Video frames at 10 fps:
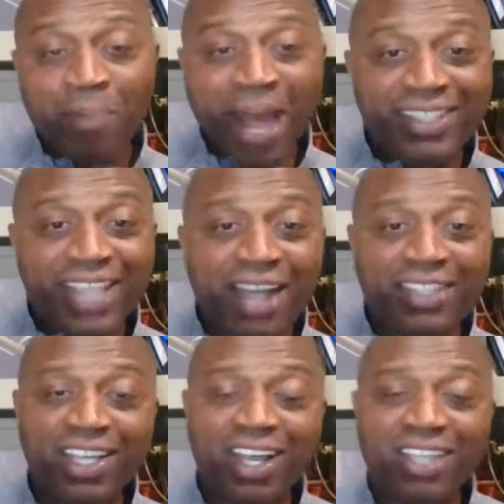My
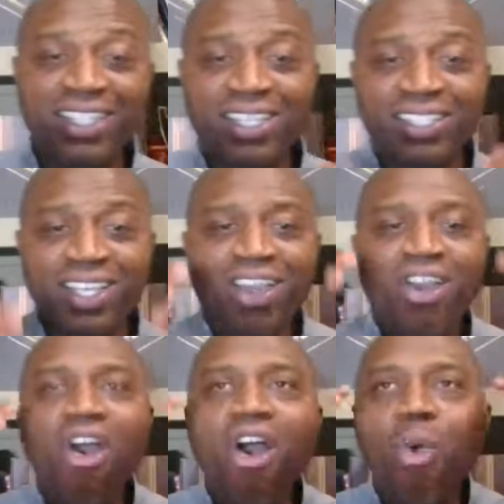challenge to us is,
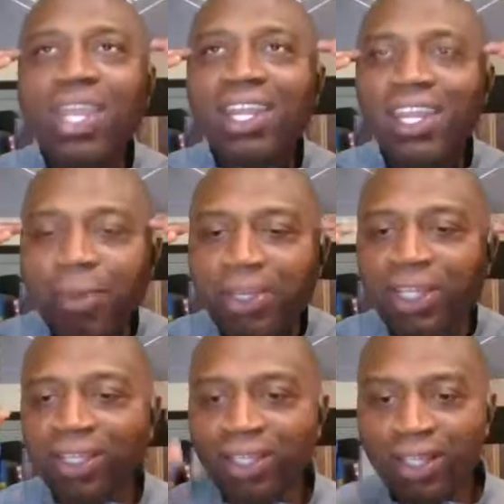are we
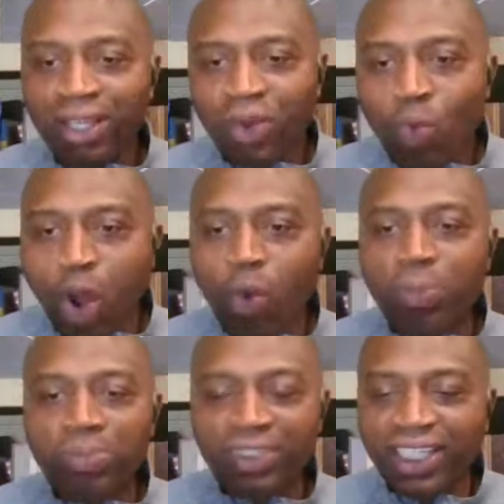limiting what
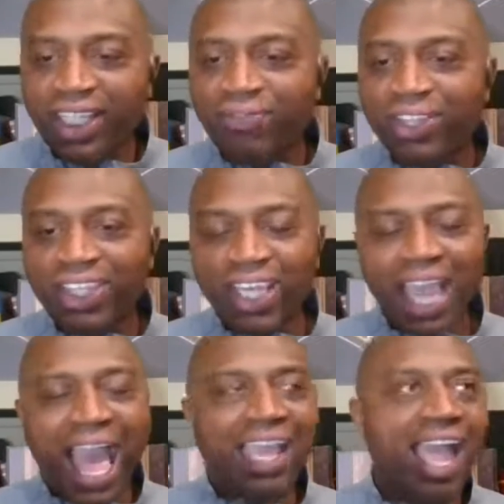we believe or
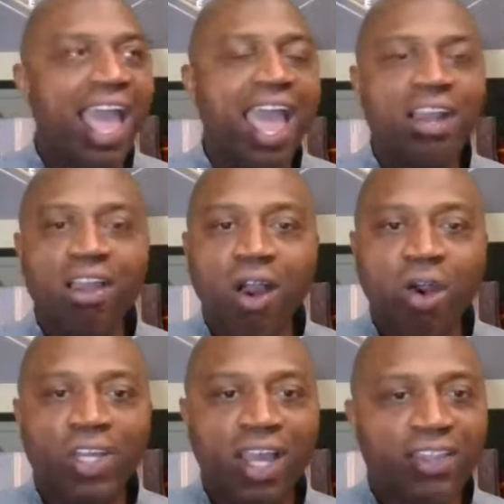think? I had a
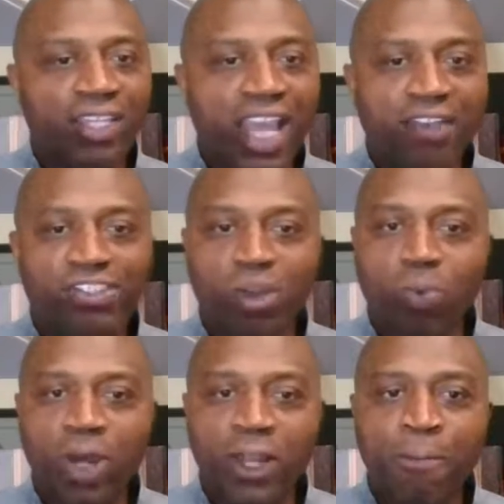call the other day of
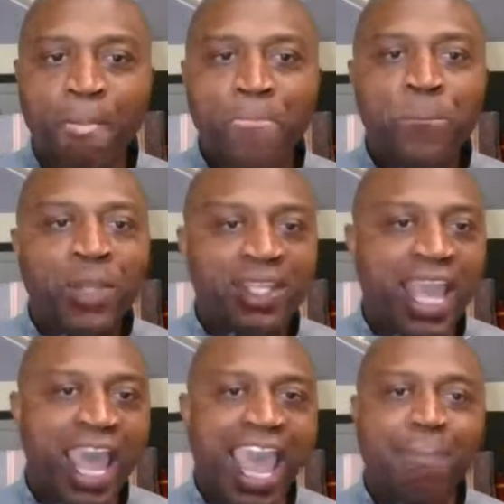someone
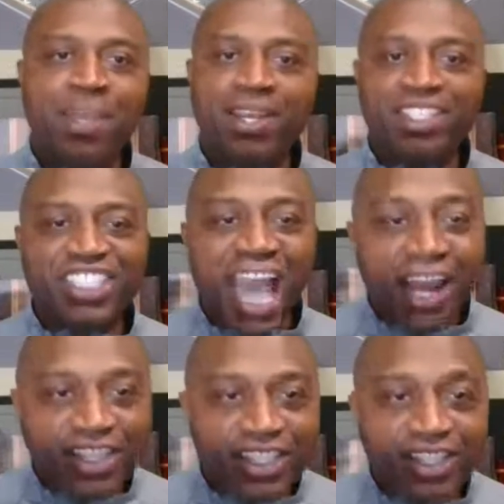that had been a
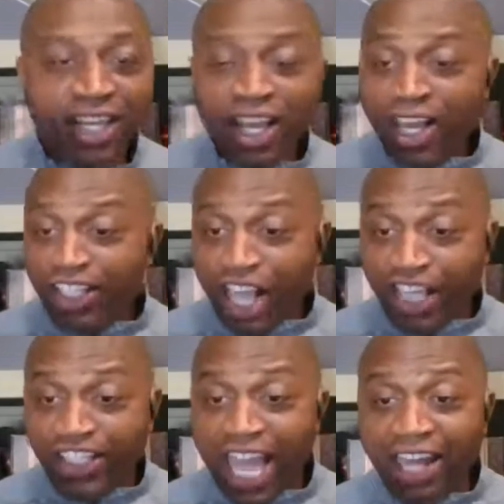
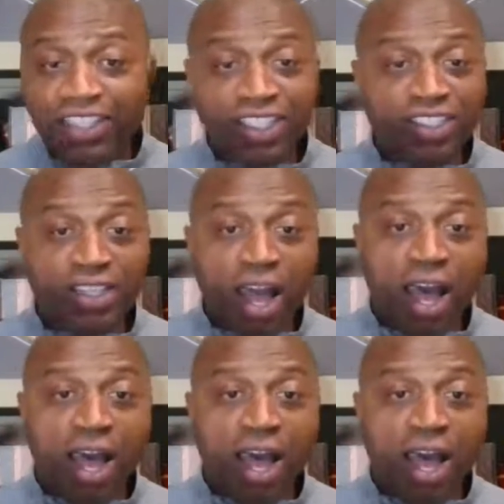challenging